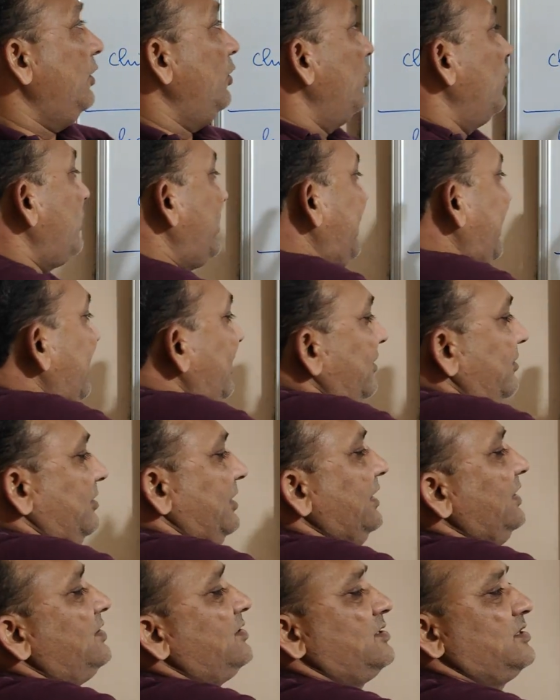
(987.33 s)
looking
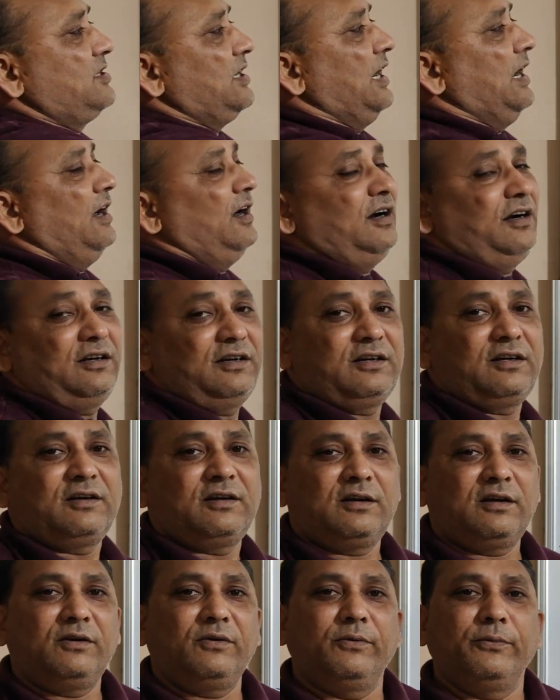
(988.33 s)
this chart,
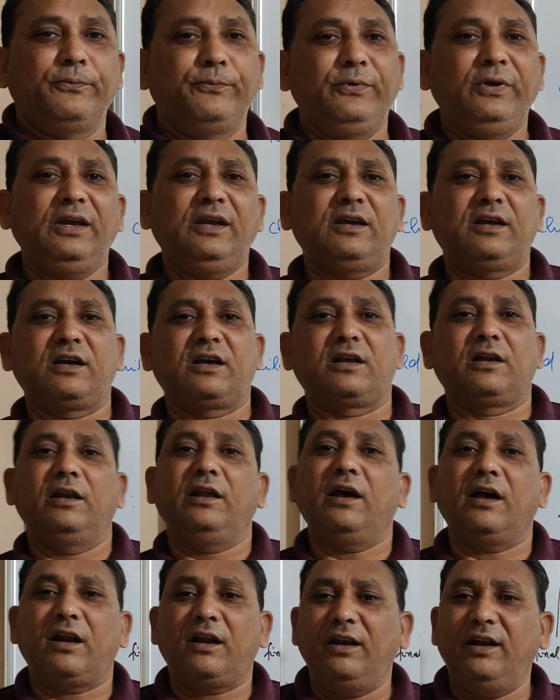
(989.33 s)
we
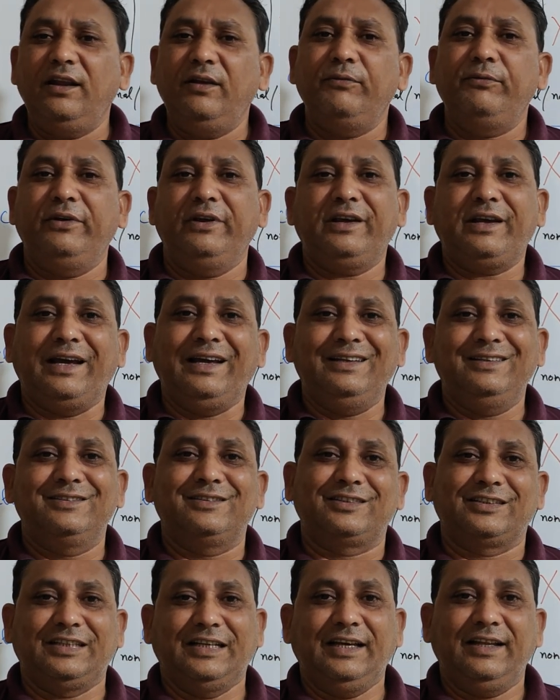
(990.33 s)

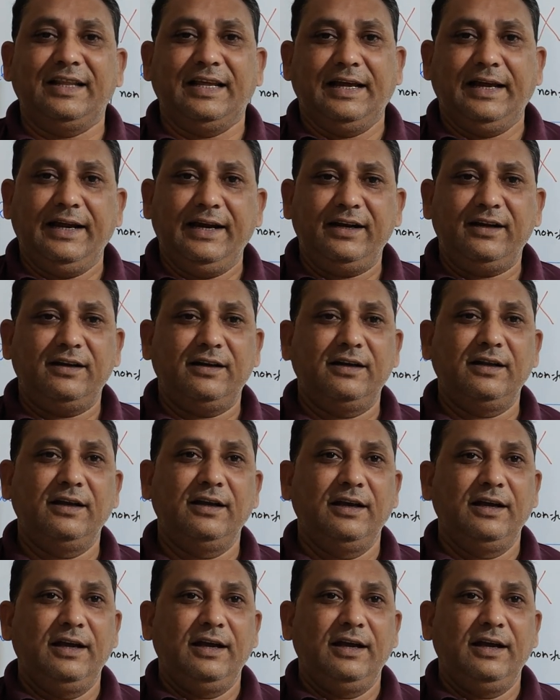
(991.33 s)
can say that